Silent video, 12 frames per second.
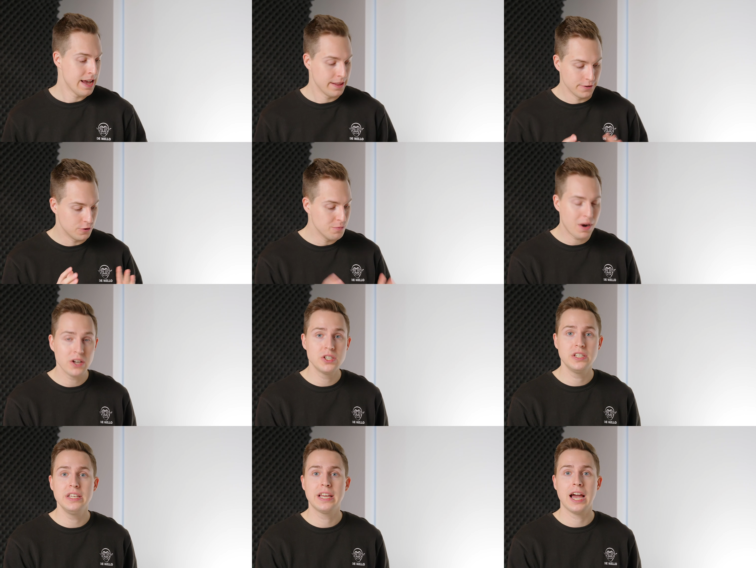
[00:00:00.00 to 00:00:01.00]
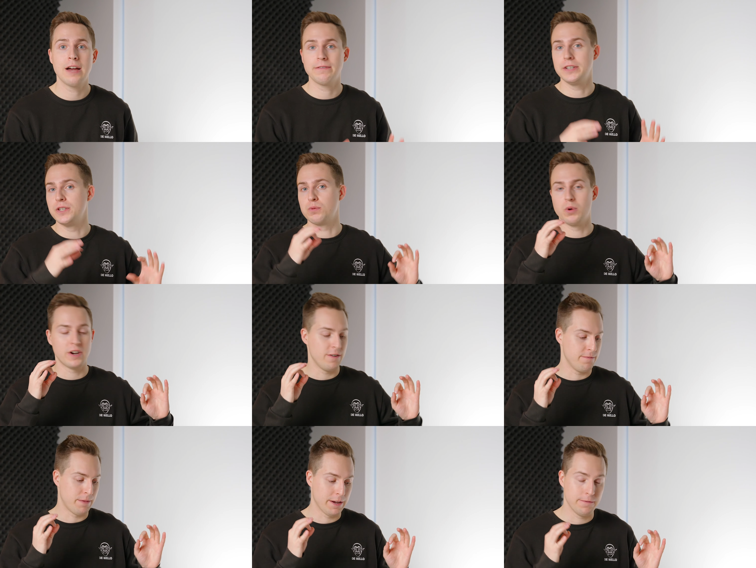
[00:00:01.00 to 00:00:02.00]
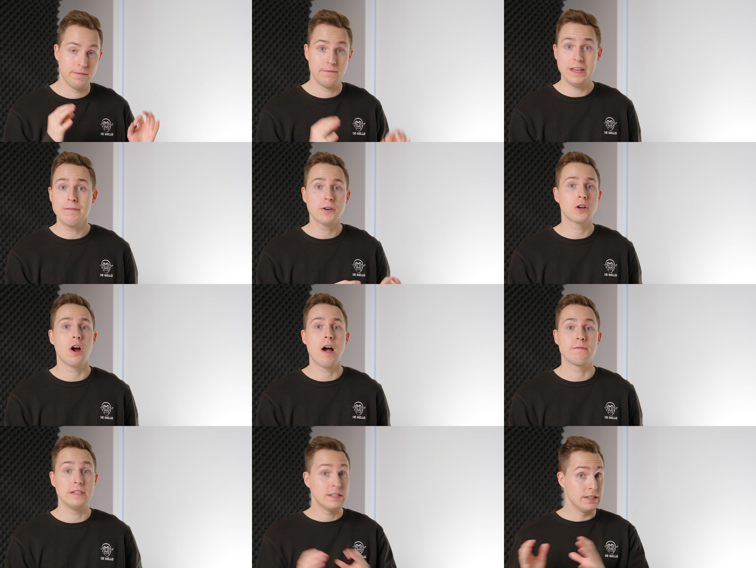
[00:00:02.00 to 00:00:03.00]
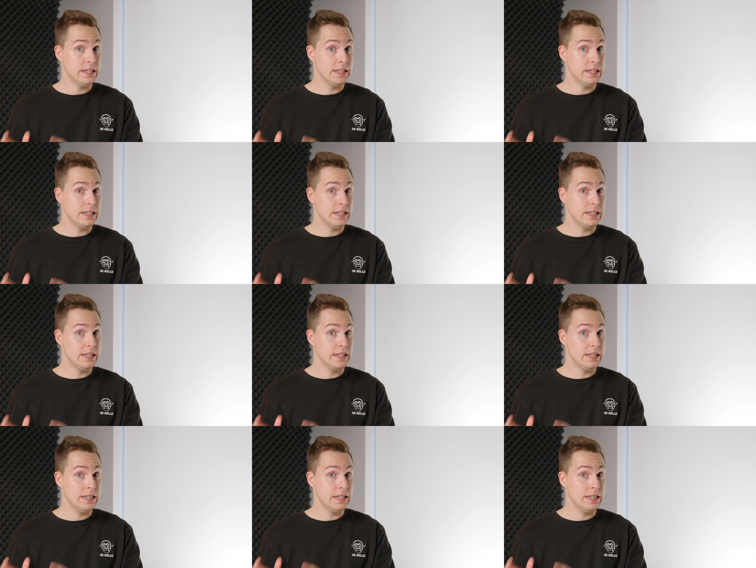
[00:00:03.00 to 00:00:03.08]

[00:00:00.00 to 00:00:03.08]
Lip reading: The Zumachi Decaf is one of my favorite coffees,